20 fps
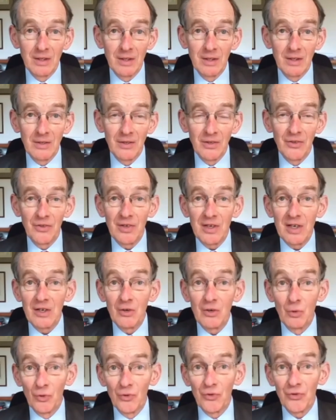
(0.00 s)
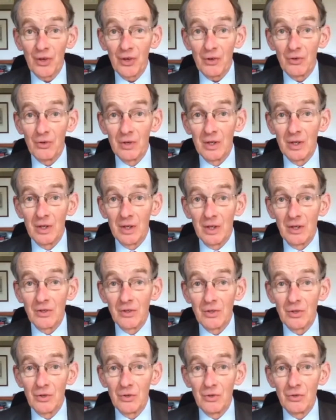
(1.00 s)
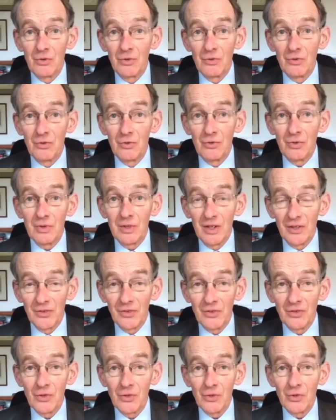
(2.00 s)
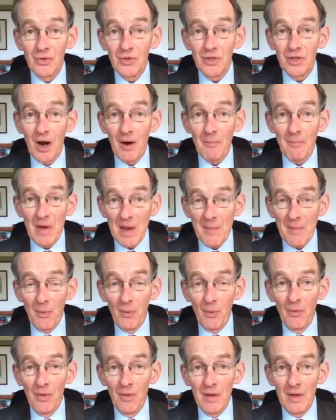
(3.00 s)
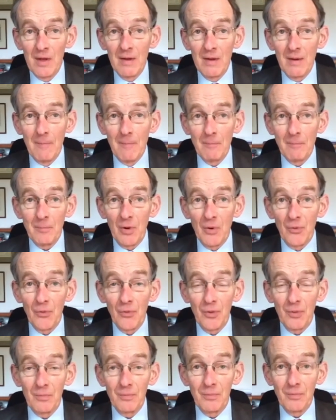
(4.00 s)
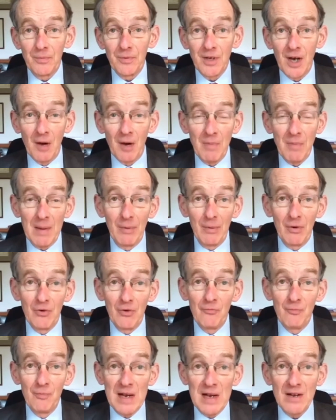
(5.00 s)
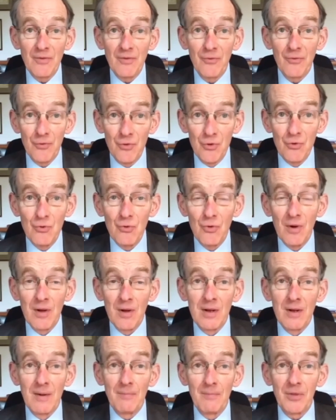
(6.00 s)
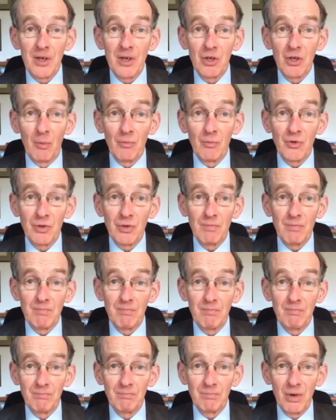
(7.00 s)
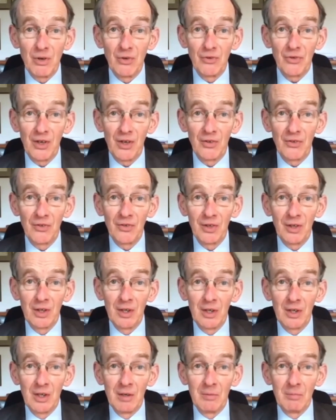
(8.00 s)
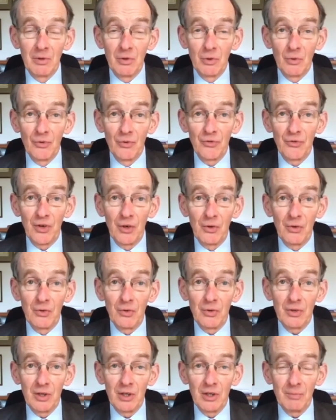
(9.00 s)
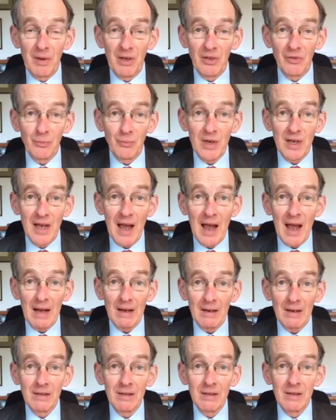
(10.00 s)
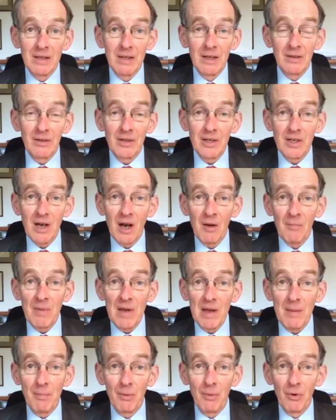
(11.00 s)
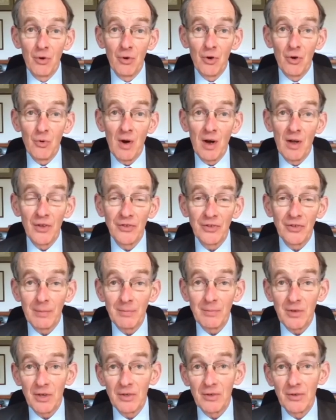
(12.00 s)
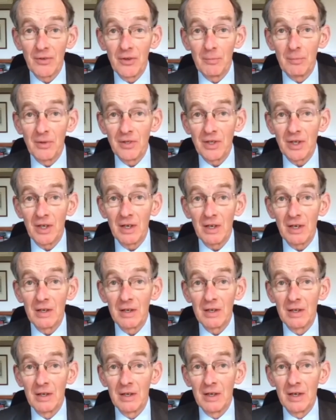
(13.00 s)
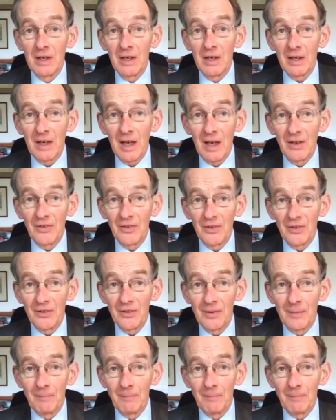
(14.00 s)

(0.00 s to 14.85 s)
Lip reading: There's a need also to listen to young people, both young people who've been through the adoption process, but also, as best we can, the young people who are the subject of the particular cases.